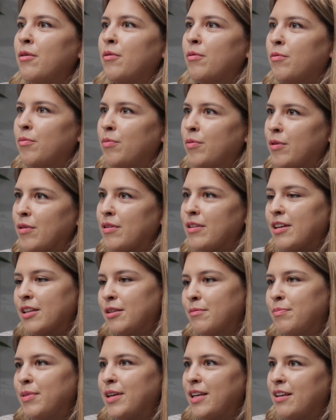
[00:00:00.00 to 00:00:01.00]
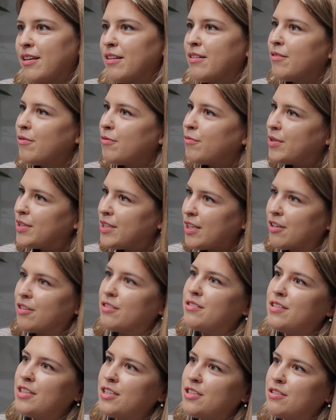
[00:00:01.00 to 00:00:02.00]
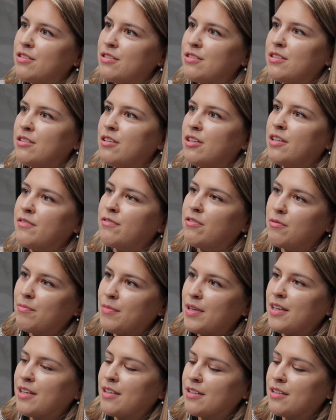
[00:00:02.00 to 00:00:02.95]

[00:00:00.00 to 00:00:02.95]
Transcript: will it be with the conditions in order for me